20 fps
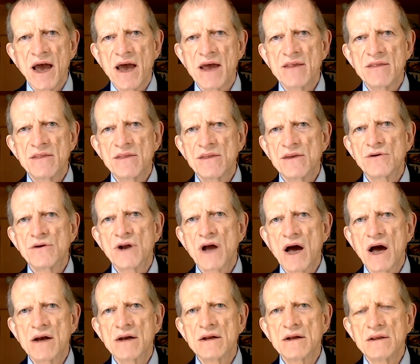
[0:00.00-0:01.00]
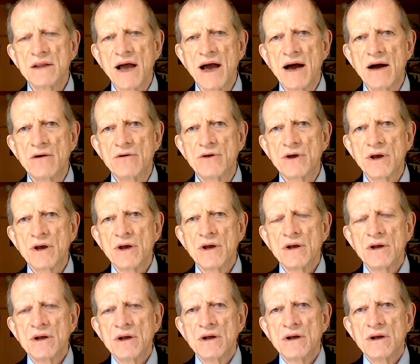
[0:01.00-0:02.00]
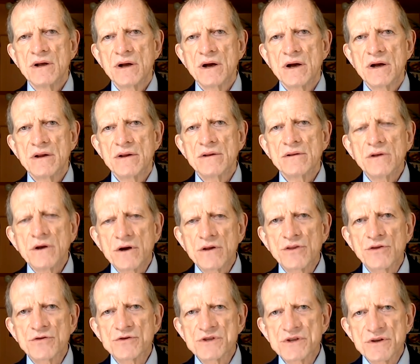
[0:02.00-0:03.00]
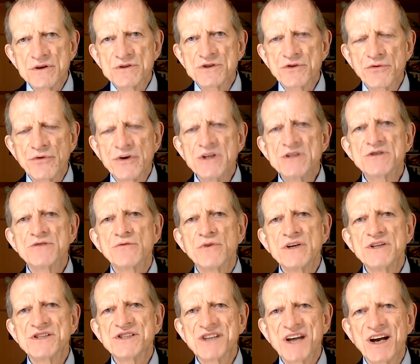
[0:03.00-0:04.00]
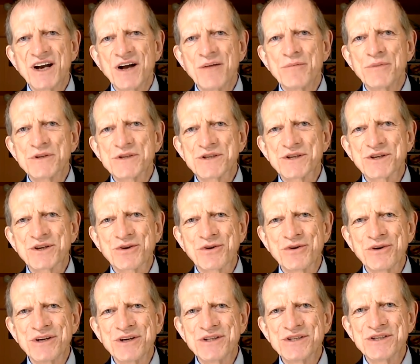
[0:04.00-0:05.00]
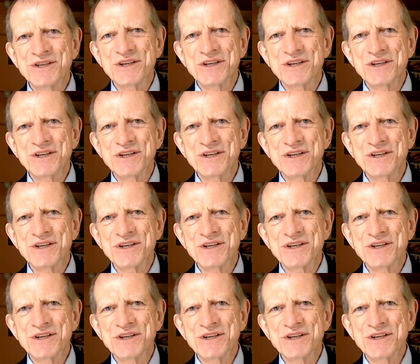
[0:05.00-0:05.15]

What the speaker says: and they're not allowed. Look, there's a reason we set up a Securities